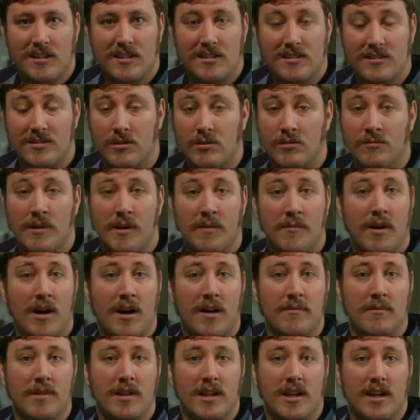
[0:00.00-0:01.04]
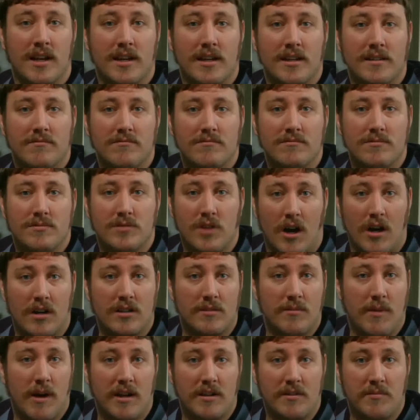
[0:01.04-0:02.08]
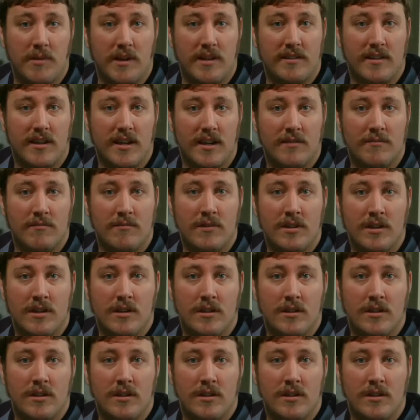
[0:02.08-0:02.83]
So my mom and I talked about his bedtime,